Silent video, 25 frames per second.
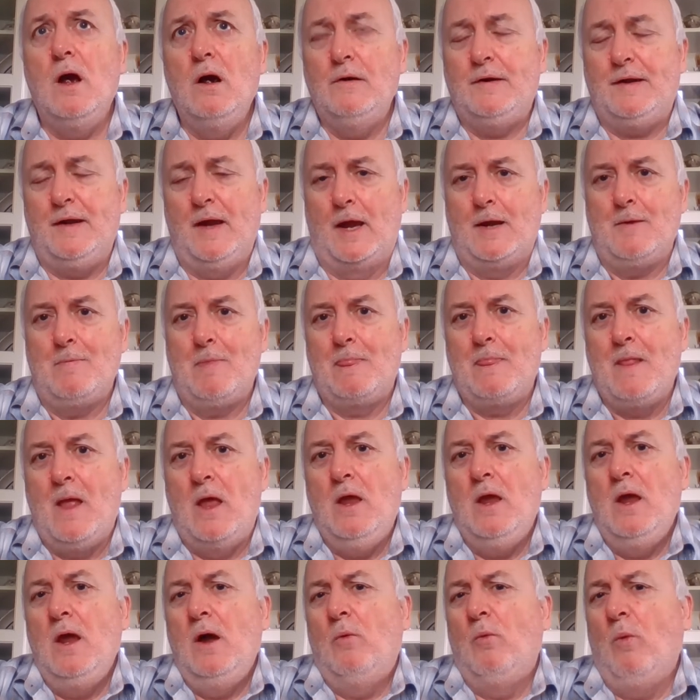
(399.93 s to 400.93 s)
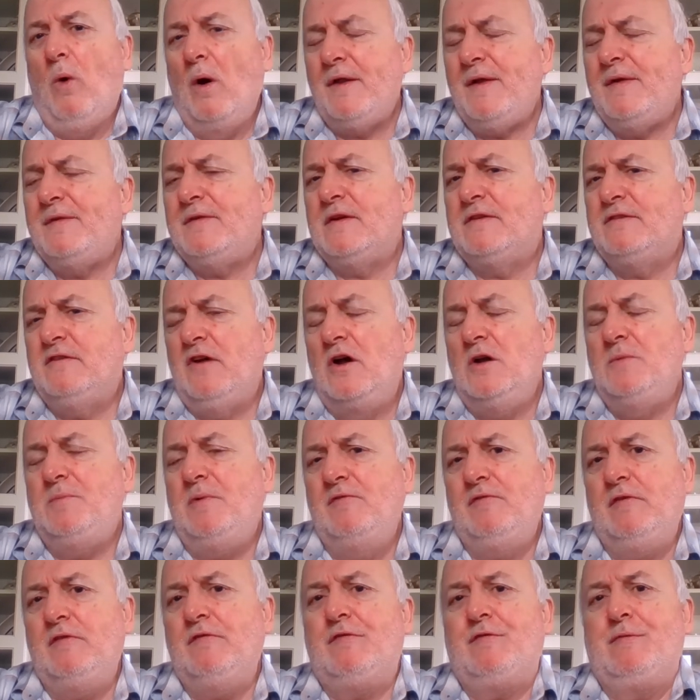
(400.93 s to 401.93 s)
Okay, what other type
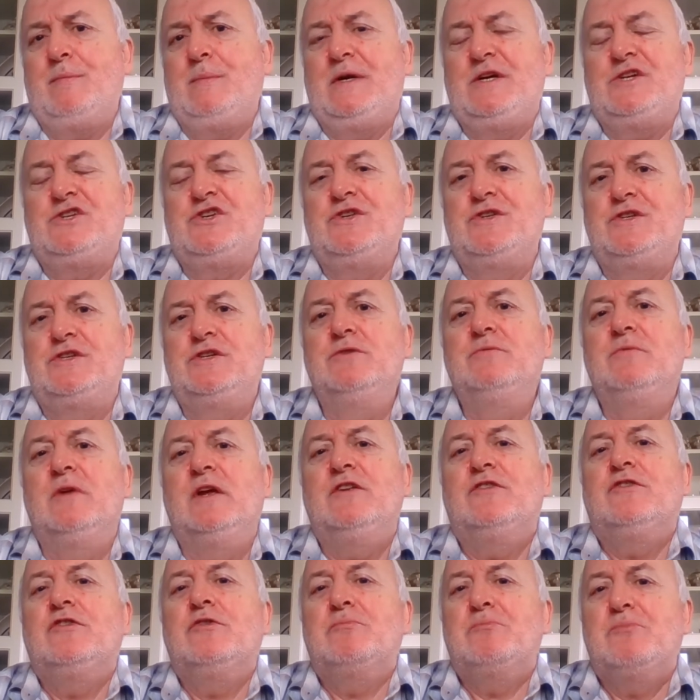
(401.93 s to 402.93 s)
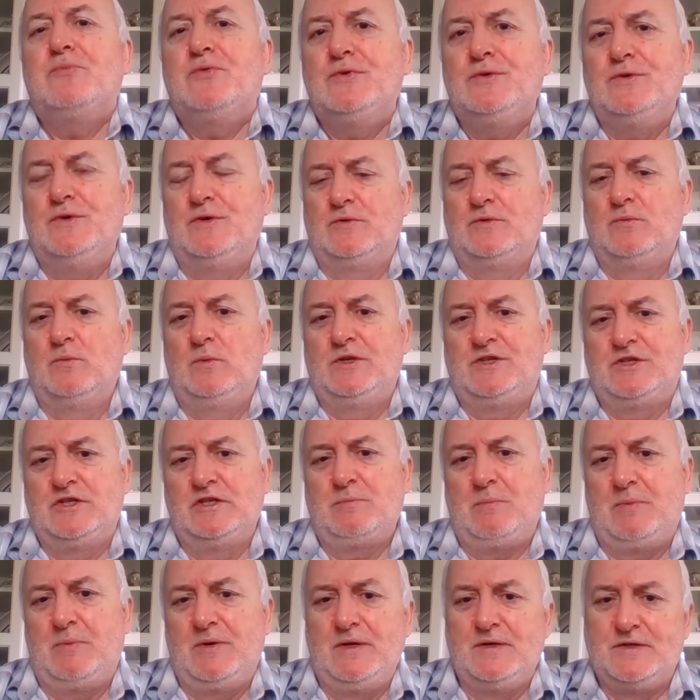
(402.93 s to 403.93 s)
of information do you need to put, which
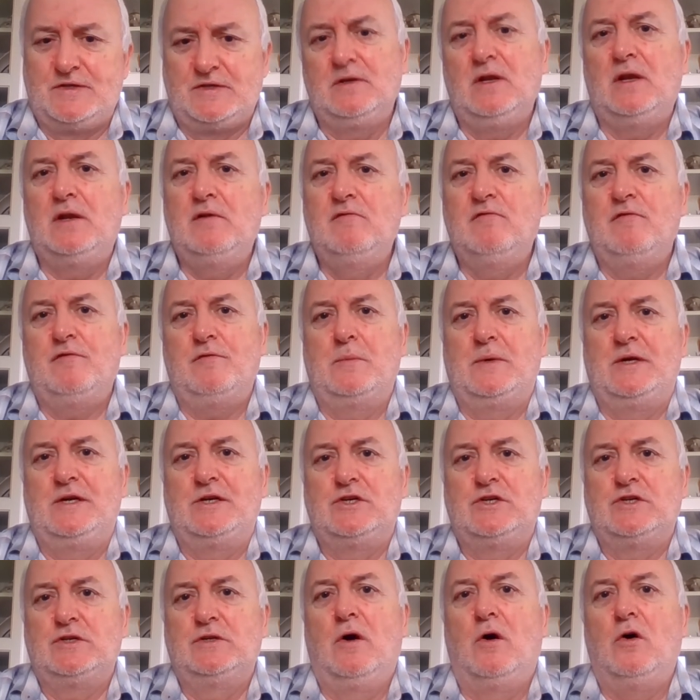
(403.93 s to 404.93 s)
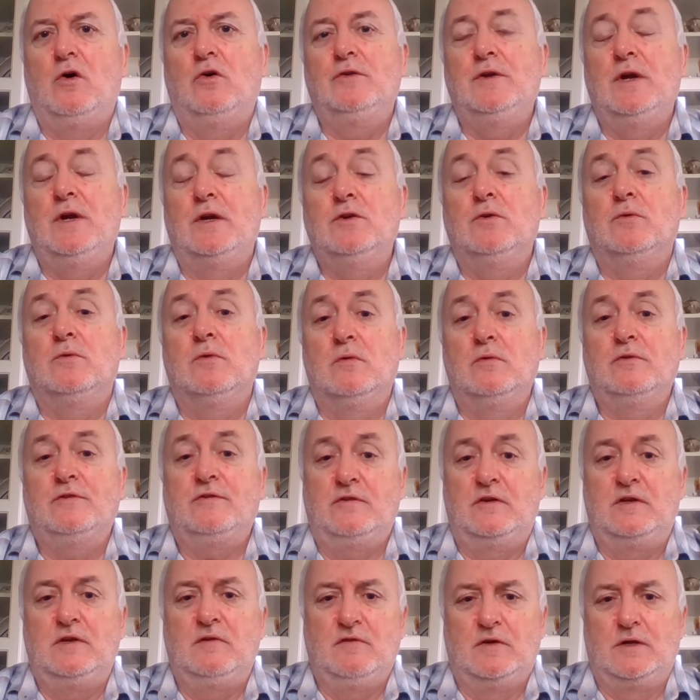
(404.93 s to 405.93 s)
is personal information, on your
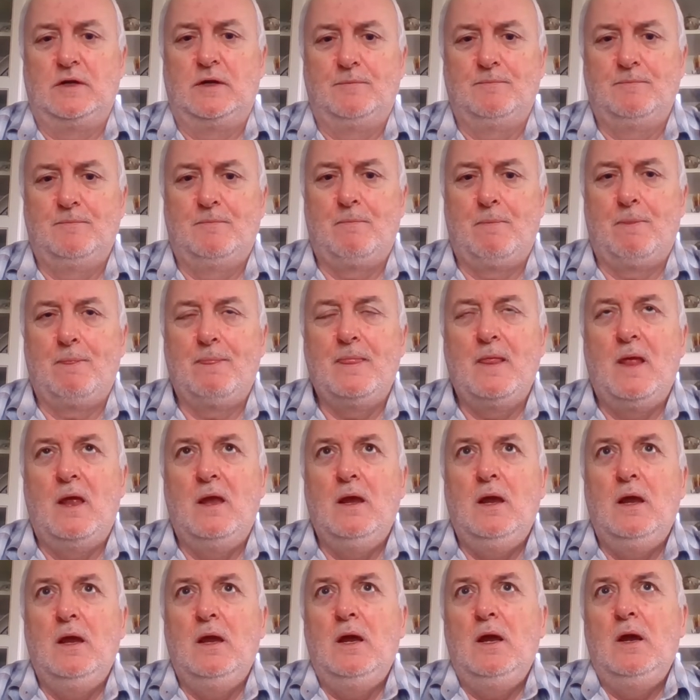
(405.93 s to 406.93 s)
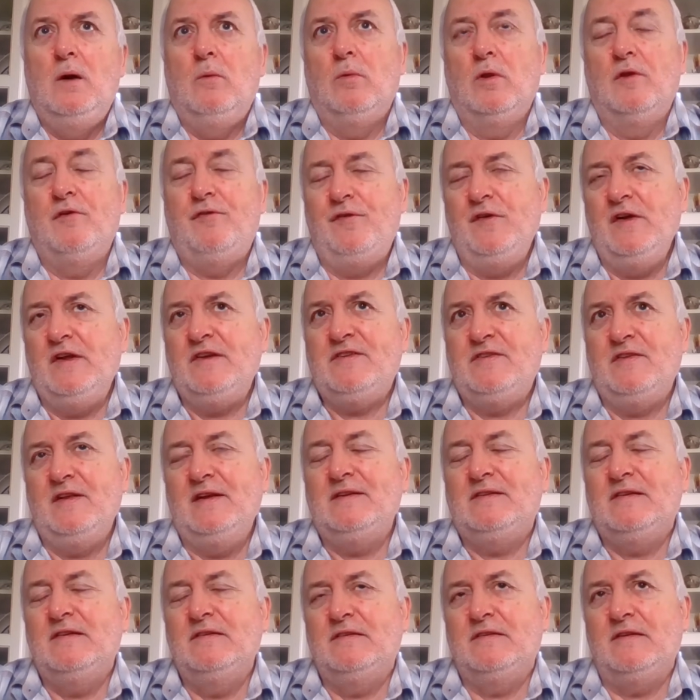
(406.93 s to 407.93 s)
CV? Well, the first
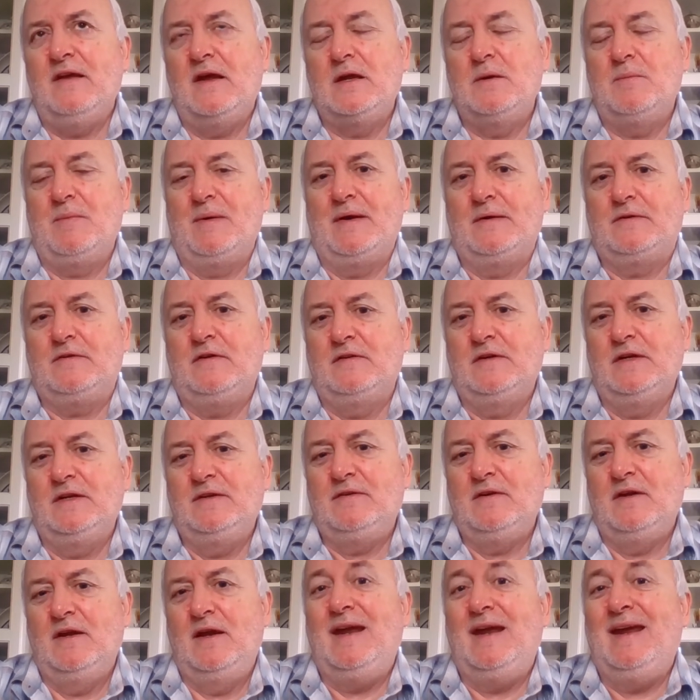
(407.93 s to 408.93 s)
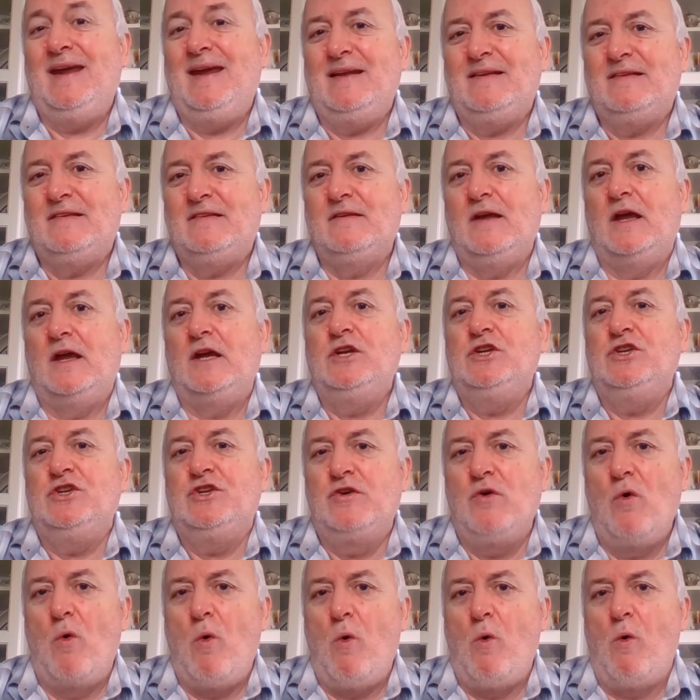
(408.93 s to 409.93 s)
thing to say about it is it's
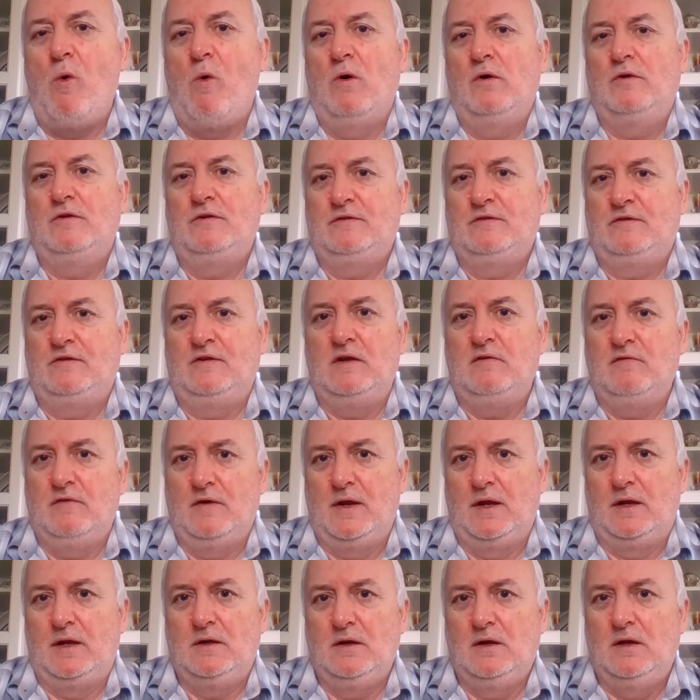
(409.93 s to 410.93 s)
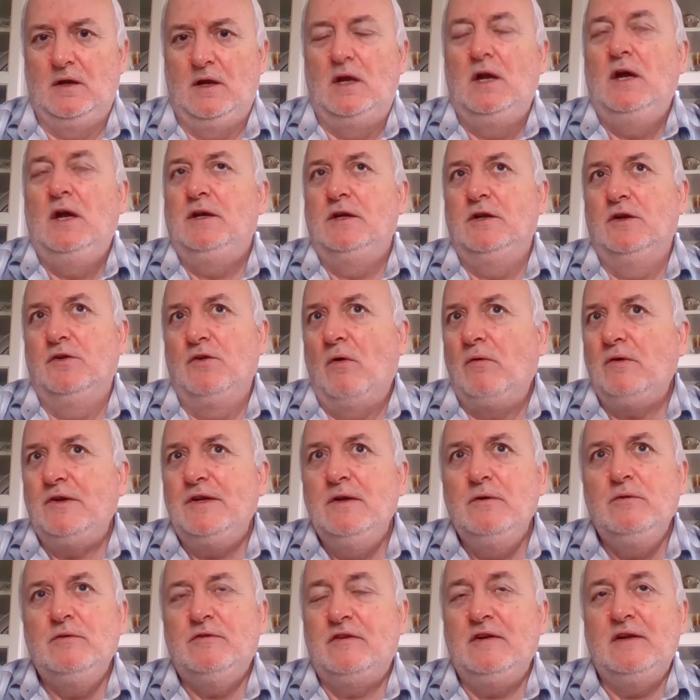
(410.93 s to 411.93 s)
your CV. You're not
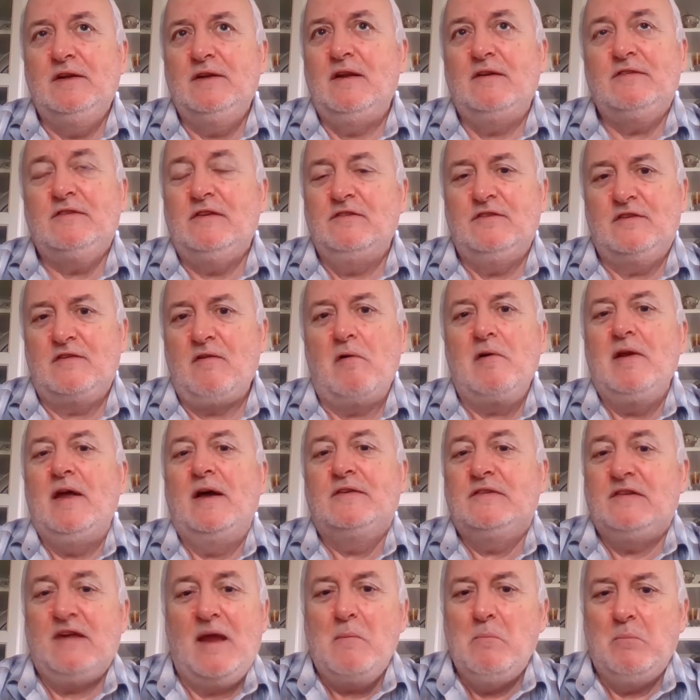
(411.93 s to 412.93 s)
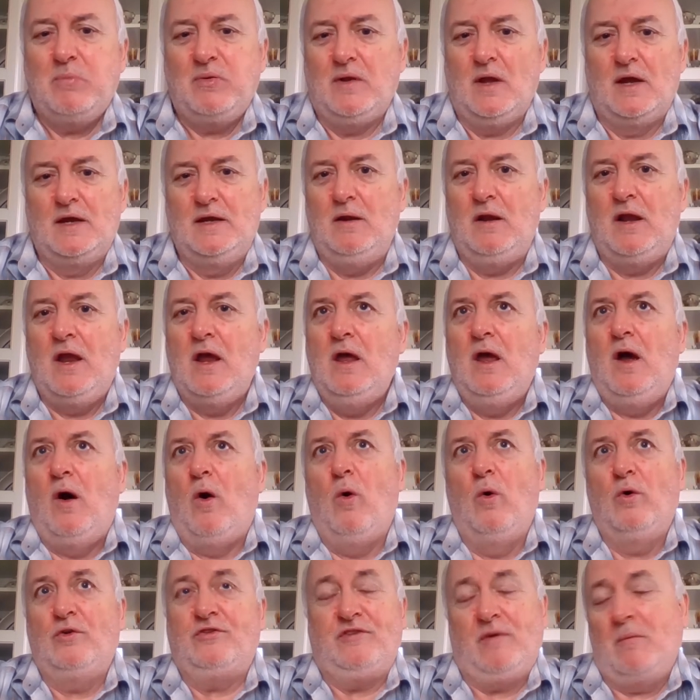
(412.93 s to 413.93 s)
using necessarily a template
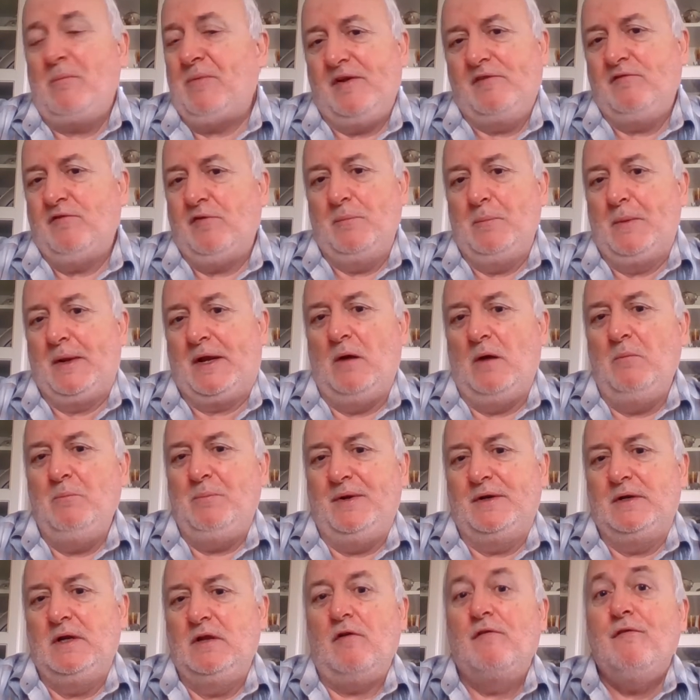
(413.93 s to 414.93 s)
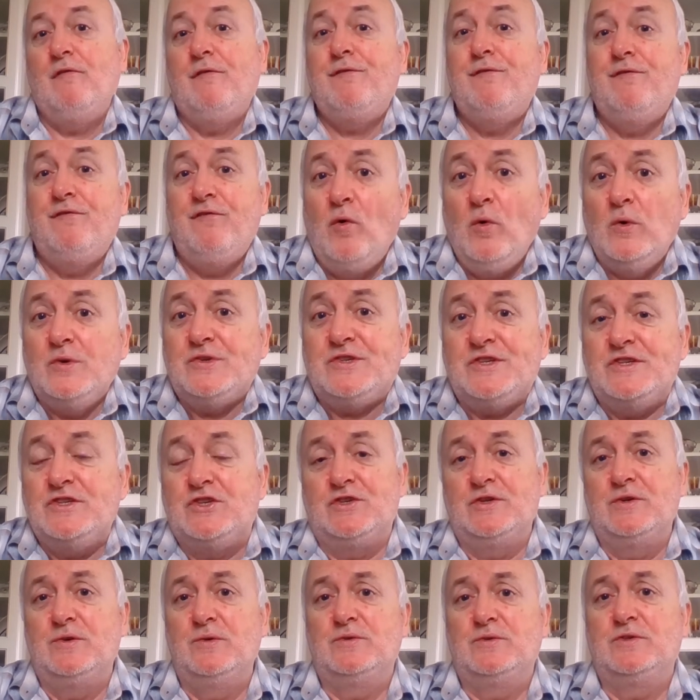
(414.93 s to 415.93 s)
or something from the company that
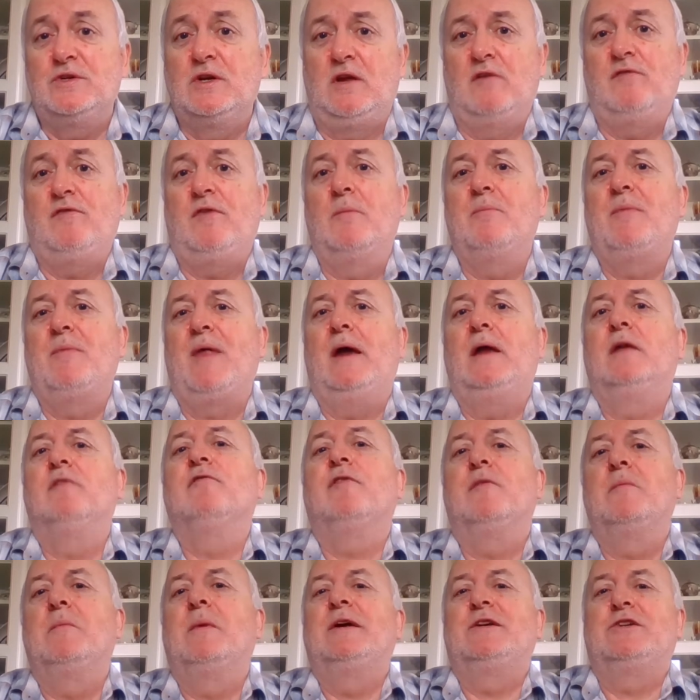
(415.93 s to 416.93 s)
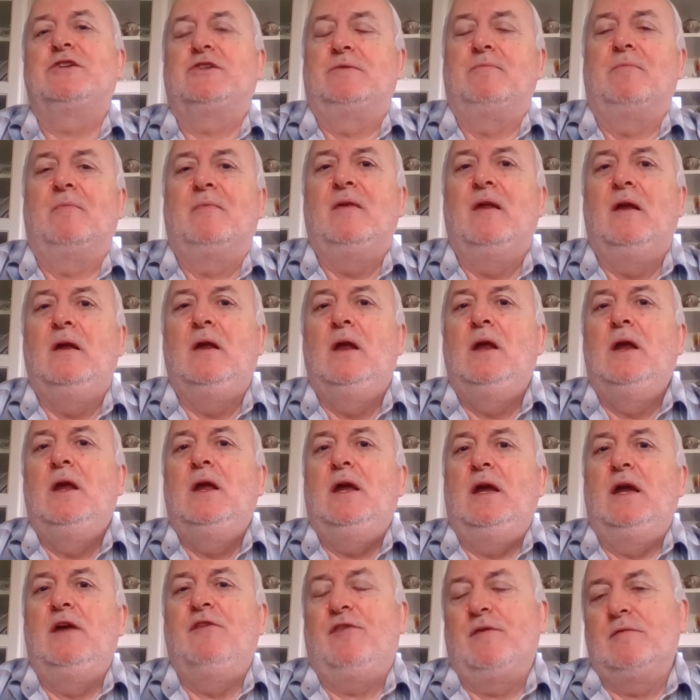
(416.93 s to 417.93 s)
forces you to give them that information.
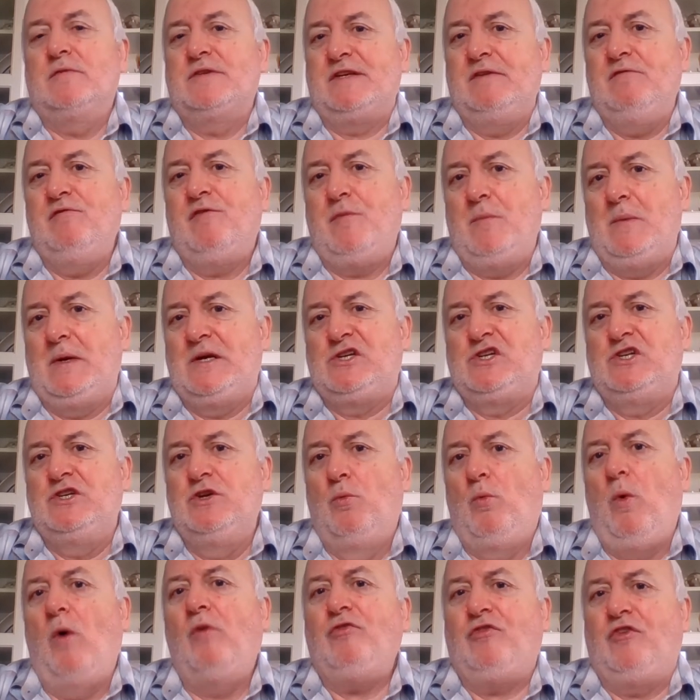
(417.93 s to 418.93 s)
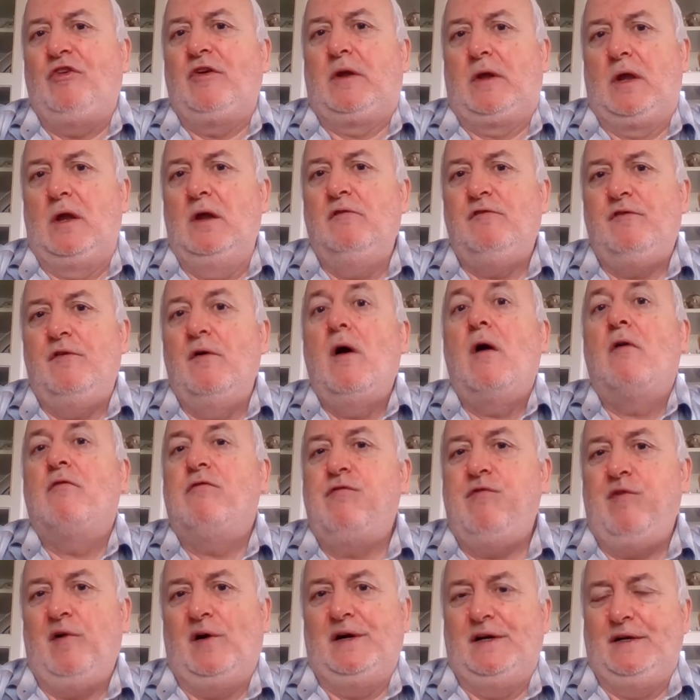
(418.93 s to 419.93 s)
If there is information you want to give,
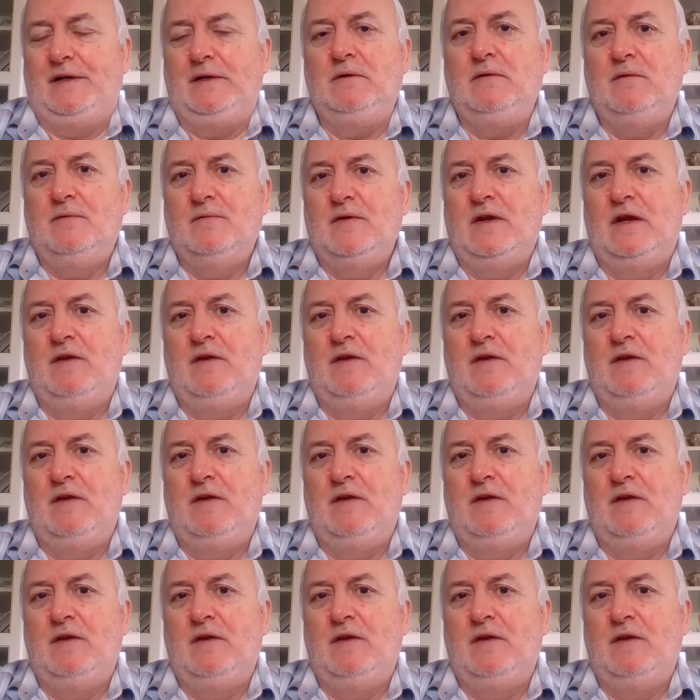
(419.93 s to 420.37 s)
fine.